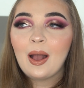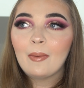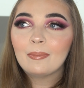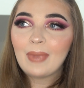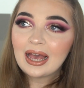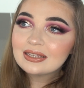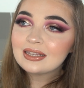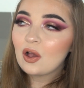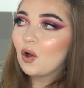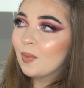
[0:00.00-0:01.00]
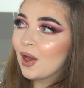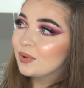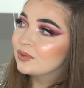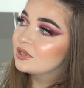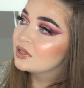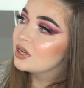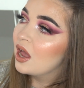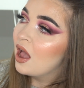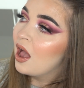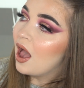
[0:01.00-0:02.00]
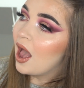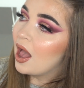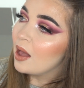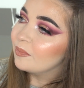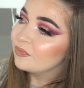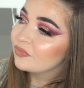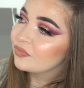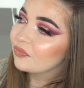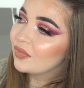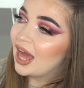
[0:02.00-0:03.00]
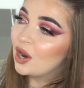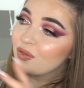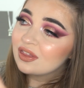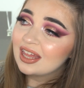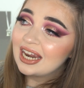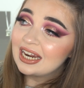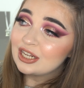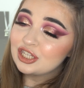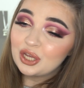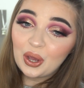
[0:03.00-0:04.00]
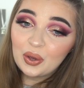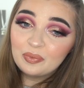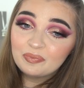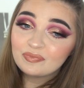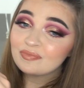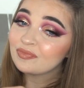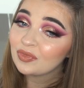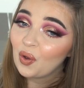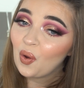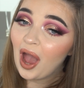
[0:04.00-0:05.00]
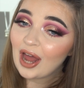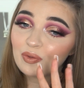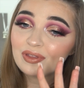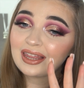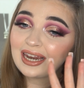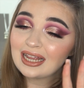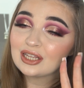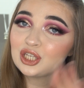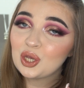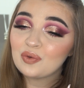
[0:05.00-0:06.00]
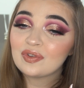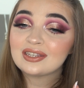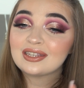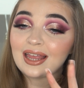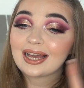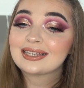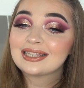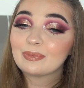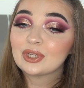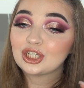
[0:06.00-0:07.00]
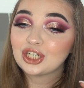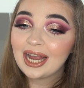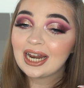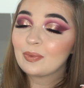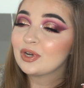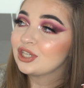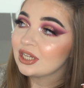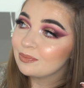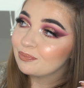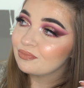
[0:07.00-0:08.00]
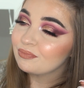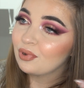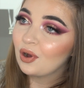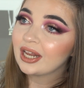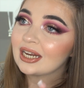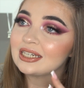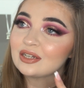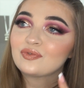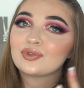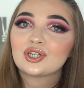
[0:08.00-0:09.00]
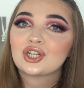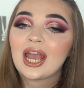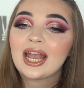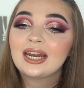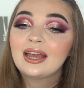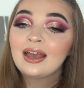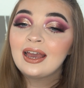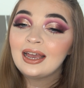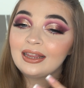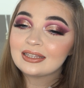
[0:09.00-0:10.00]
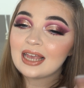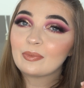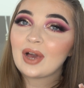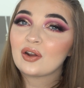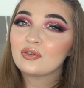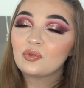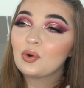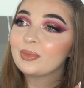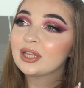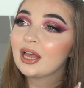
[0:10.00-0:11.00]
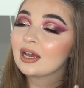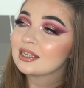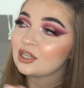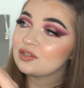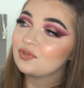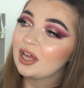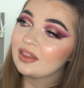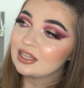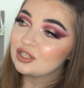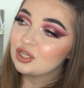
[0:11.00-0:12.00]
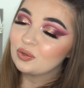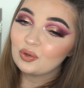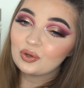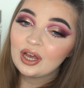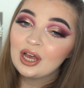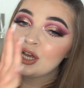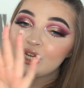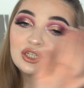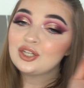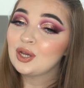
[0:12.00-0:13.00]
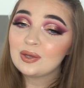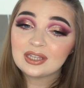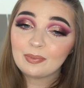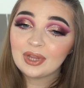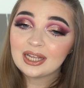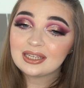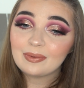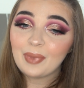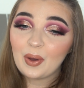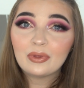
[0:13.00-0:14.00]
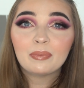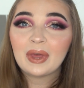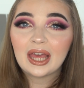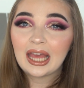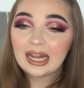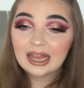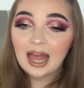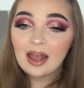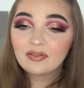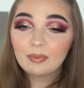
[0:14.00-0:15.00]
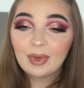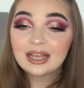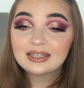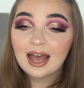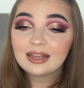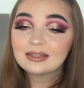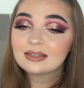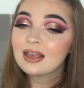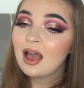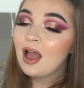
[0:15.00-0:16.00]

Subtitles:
messy almost. I don't think they needed 2. I don't think they needed 2 of this, like a similar shade. I wish they'd put in a different shade in the same kind of formula, because I just feel like these 2 look too similar to both be in there, if that makes sense.